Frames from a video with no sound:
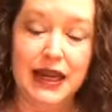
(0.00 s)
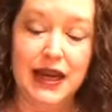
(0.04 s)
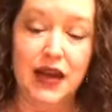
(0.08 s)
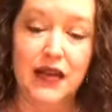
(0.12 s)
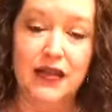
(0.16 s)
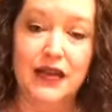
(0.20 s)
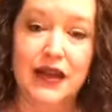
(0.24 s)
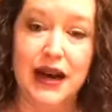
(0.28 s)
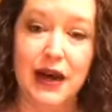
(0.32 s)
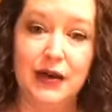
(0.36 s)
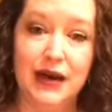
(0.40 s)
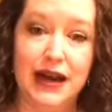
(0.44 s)
and
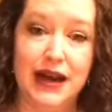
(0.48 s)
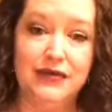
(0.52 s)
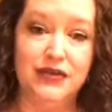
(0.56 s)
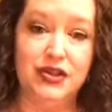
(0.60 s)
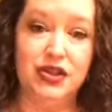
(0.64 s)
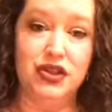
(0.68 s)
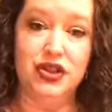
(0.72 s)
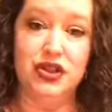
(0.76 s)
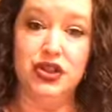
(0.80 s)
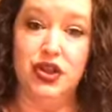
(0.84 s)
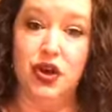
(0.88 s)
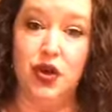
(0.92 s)
then I would have to
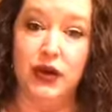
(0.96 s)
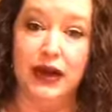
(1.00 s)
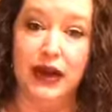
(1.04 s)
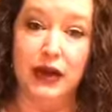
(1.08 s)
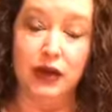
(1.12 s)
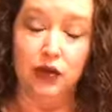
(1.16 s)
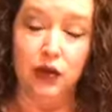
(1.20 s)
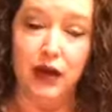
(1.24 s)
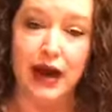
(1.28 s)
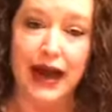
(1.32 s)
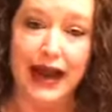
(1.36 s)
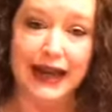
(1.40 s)
just go
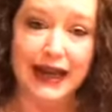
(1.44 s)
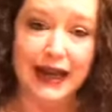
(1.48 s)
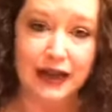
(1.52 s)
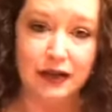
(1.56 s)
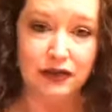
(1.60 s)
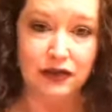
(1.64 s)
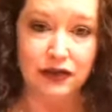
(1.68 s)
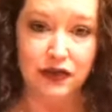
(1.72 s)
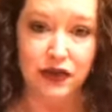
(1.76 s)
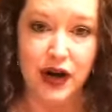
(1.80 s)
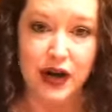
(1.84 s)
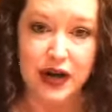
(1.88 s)
get right in
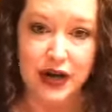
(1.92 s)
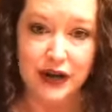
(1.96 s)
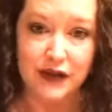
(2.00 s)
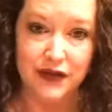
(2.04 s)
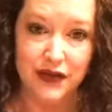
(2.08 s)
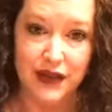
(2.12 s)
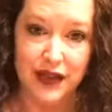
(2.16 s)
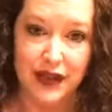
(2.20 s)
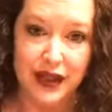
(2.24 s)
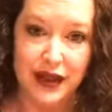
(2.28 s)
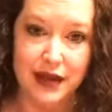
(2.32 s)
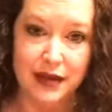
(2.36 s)
front
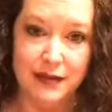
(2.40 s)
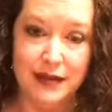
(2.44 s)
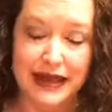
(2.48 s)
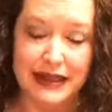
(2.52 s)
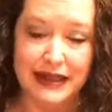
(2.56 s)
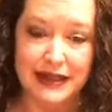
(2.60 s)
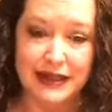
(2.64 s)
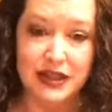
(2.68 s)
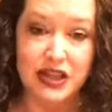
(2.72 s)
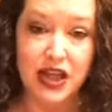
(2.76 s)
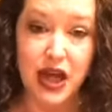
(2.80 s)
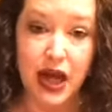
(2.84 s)
of them
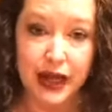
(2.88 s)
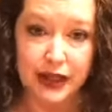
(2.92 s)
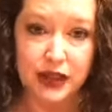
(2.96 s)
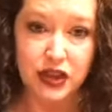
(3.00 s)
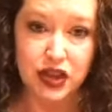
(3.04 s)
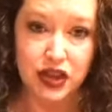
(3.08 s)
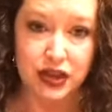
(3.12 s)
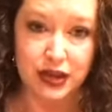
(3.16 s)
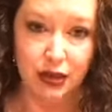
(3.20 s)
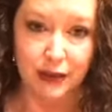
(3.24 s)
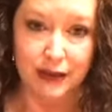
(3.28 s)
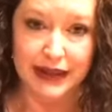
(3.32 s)
and
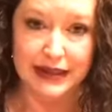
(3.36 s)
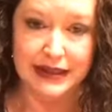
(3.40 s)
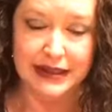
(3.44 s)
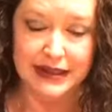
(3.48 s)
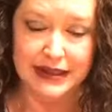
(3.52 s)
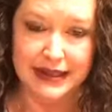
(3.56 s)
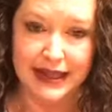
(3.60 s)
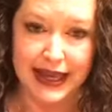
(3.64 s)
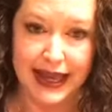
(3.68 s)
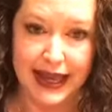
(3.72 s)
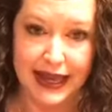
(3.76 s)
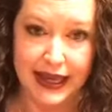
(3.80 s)
touch them and
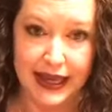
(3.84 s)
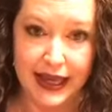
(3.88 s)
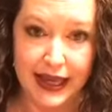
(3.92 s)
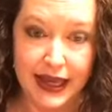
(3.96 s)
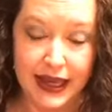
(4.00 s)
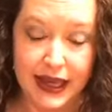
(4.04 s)
say,